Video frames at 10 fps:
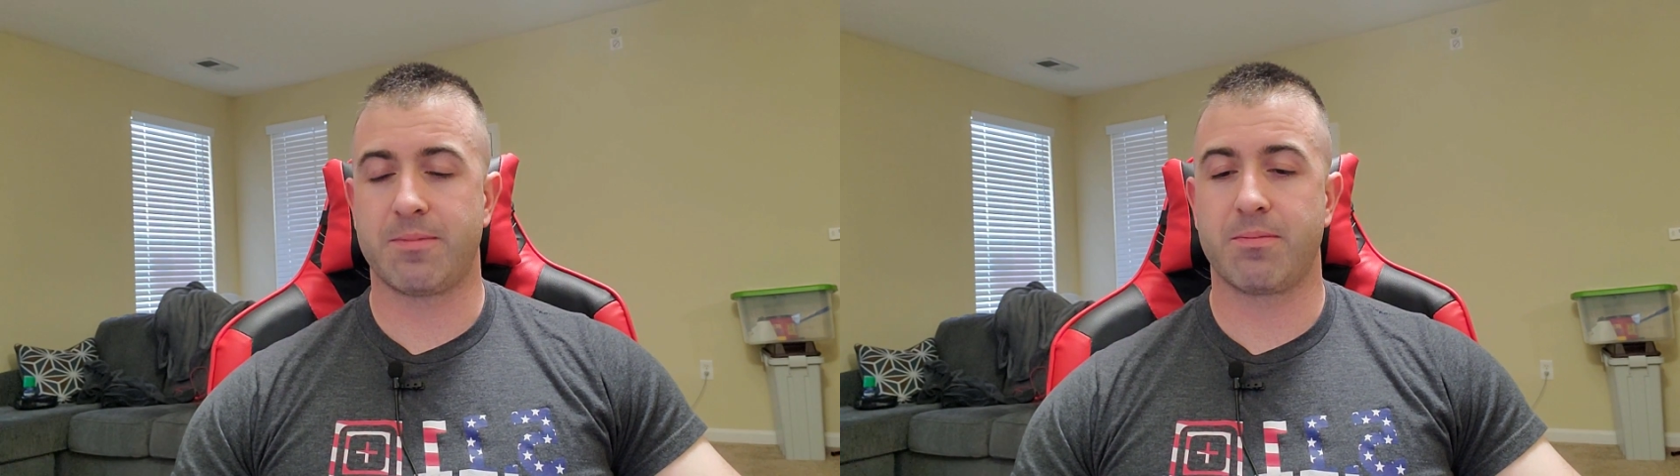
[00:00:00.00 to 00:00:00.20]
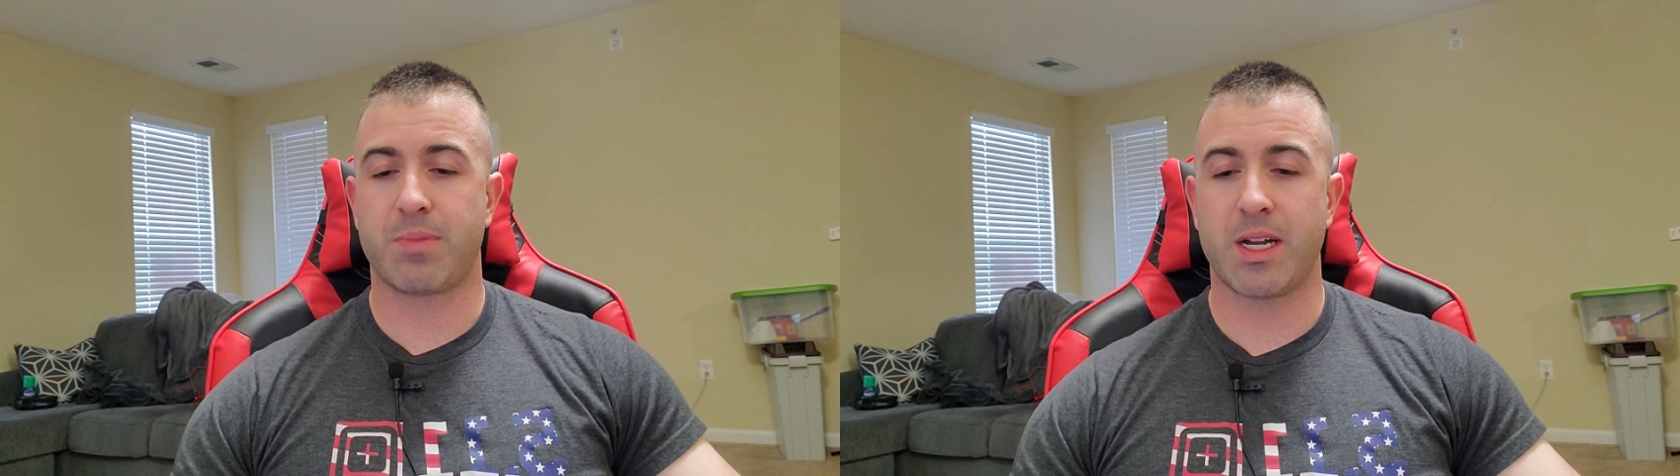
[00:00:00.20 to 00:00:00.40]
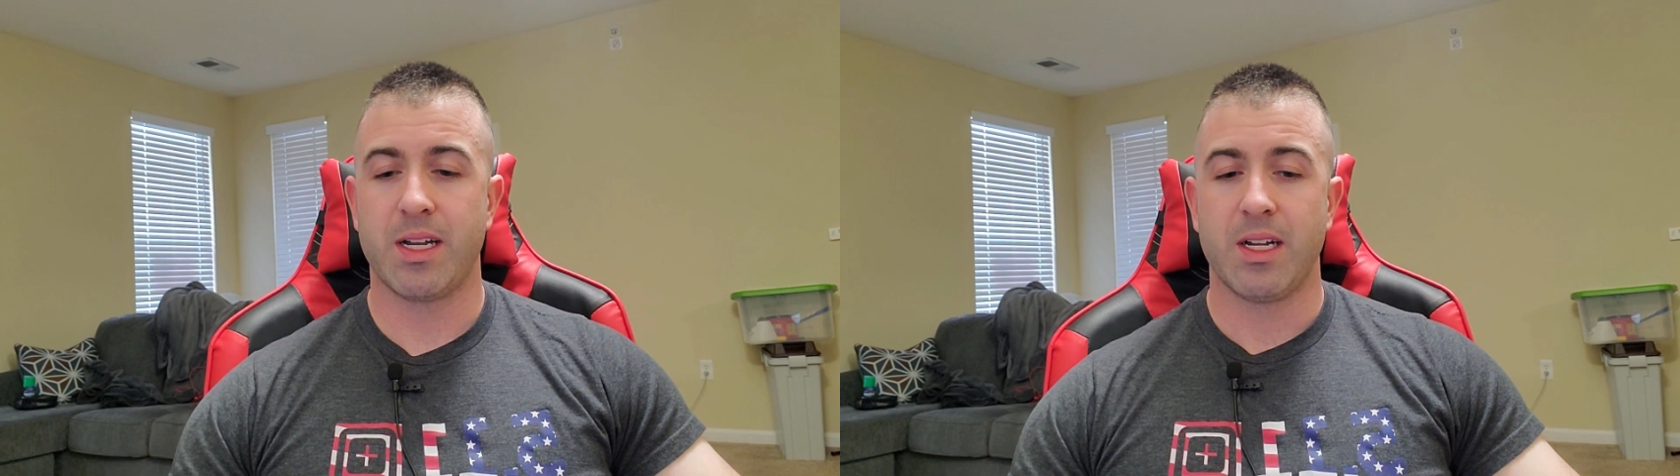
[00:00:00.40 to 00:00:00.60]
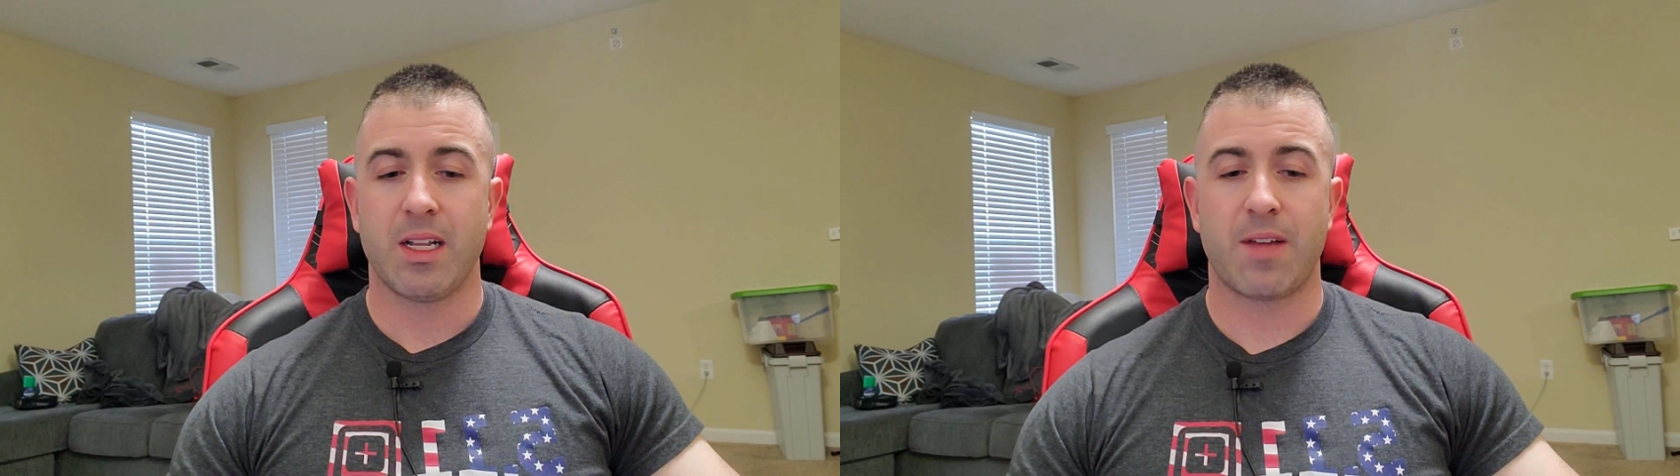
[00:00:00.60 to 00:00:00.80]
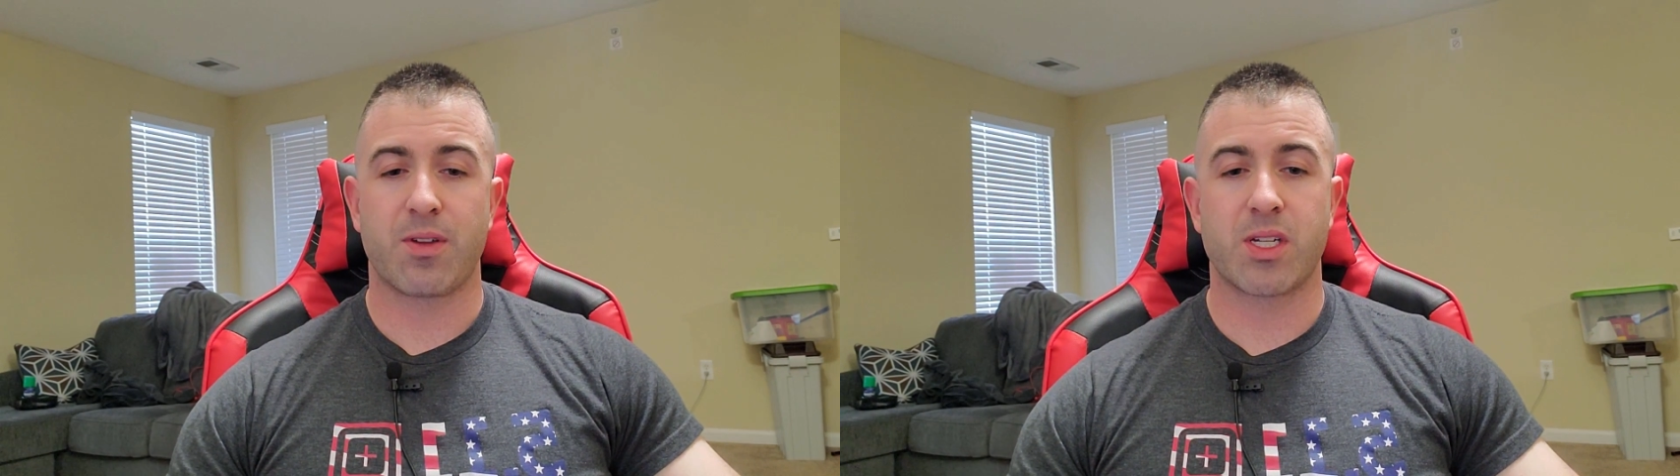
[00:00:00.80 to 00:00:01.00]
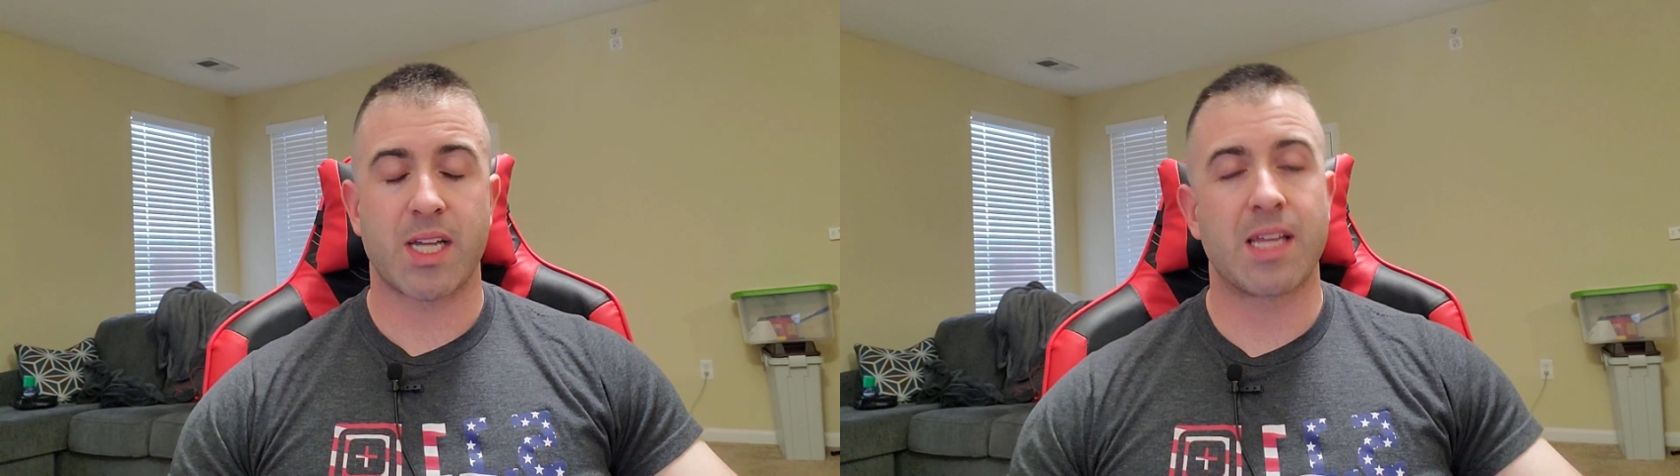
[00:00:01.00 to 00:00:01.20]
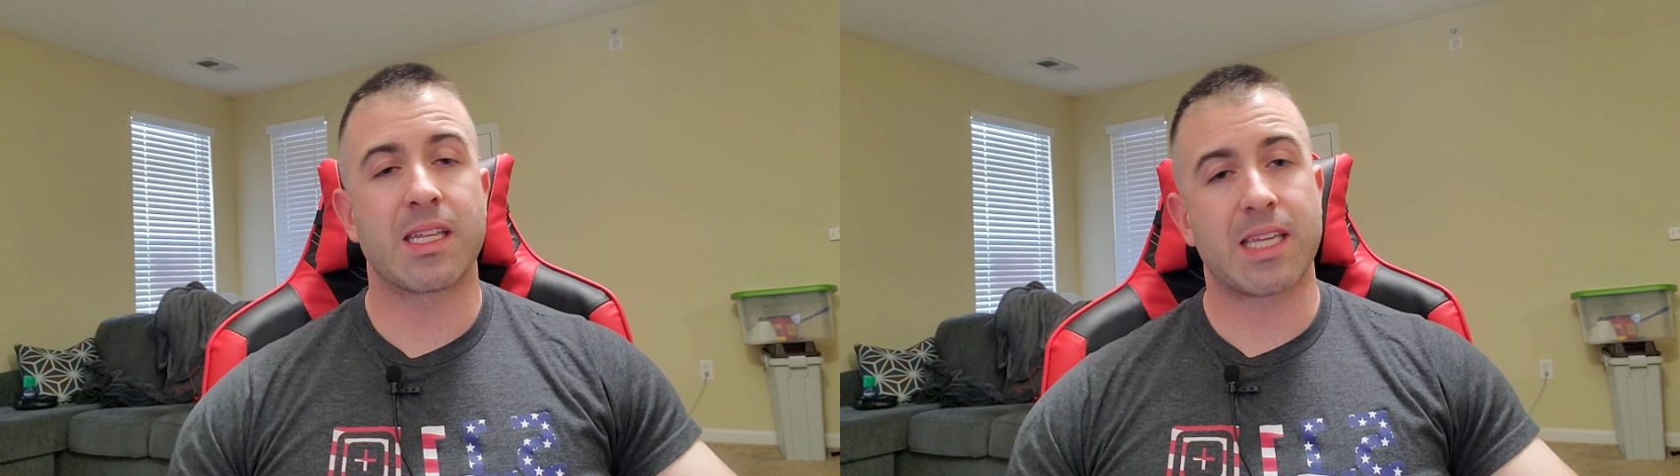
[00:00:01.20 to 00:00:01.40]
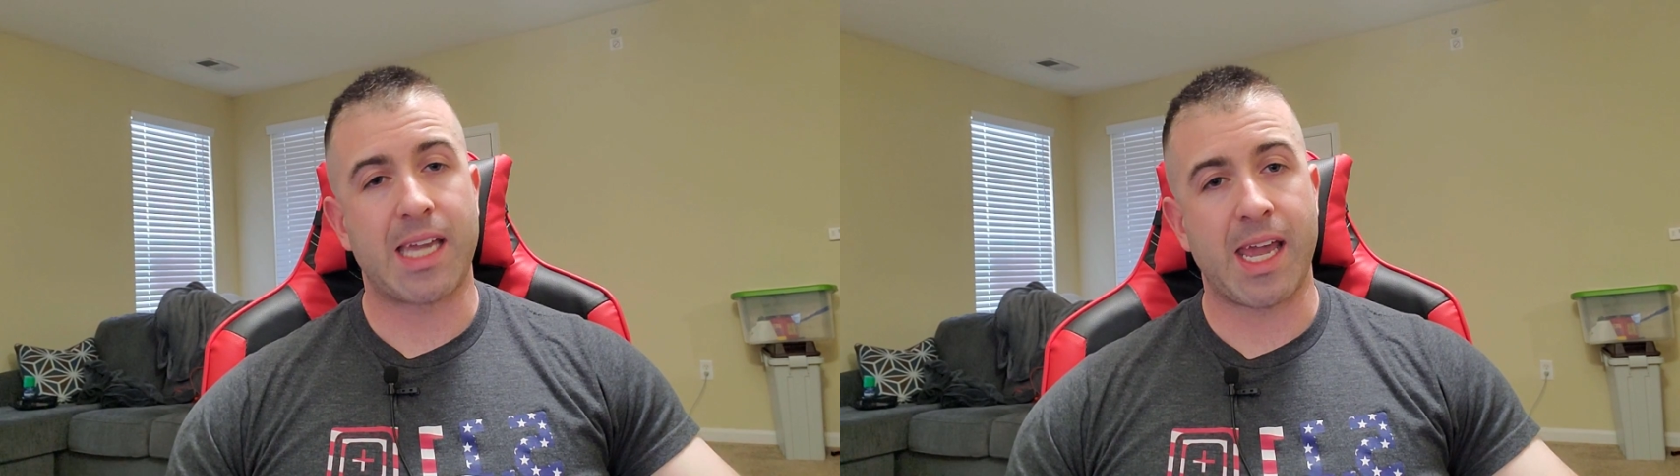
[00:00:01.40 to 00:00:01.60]
but if they're saying
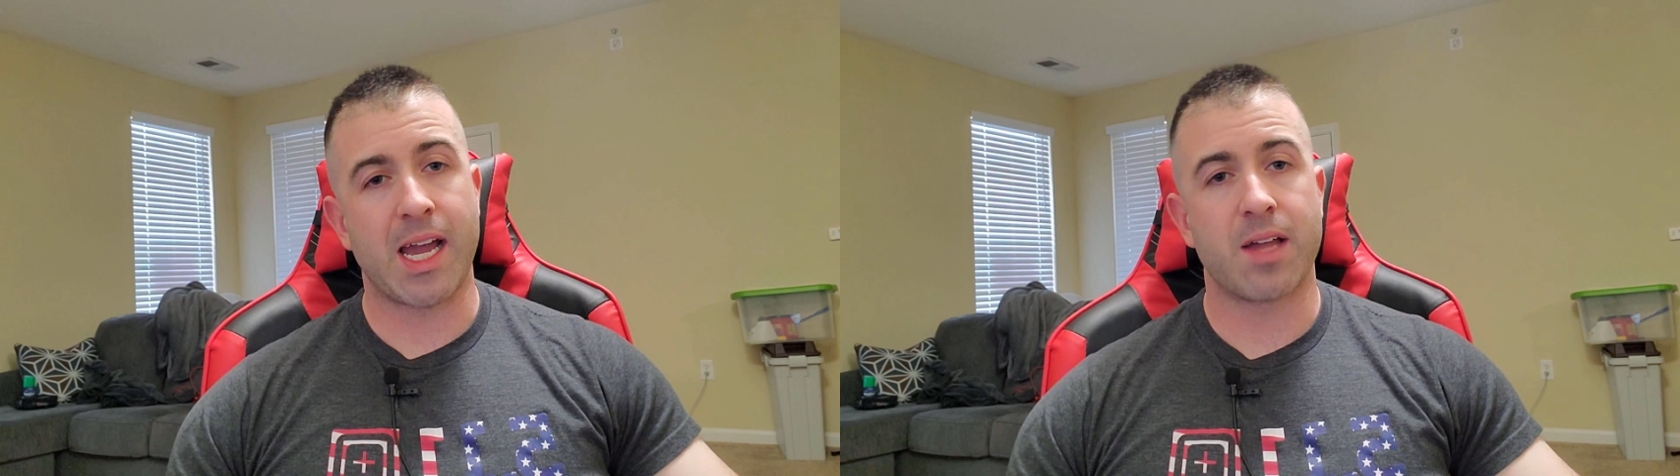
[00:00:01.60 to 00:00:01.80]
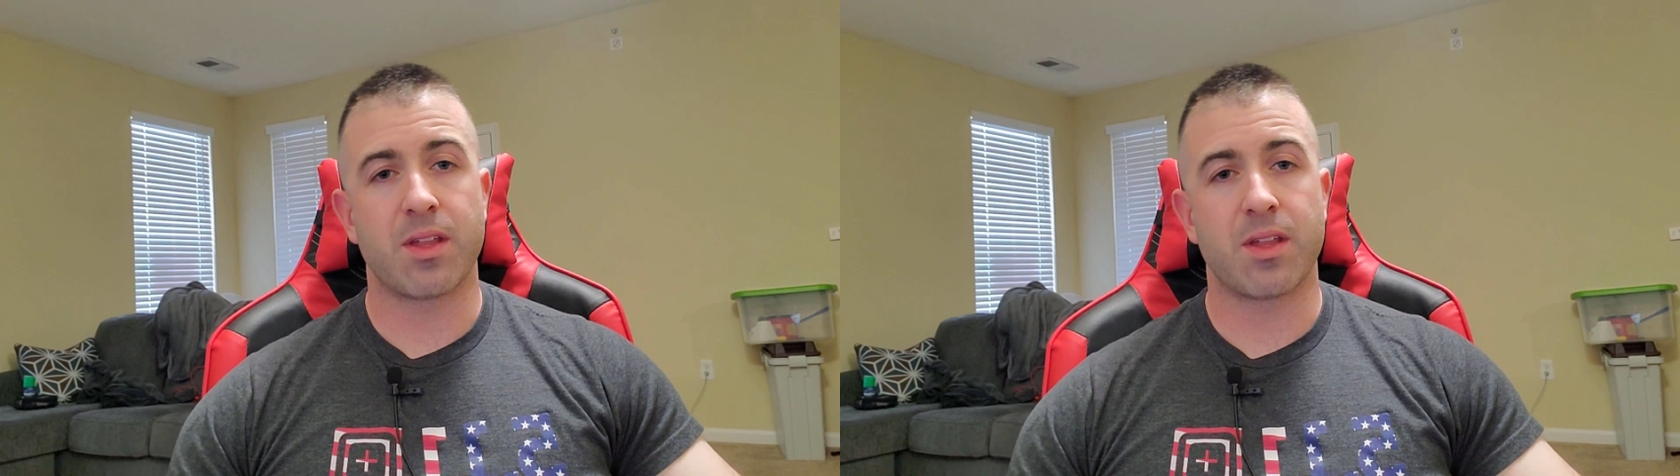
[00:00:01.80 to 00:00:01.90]
that they can't,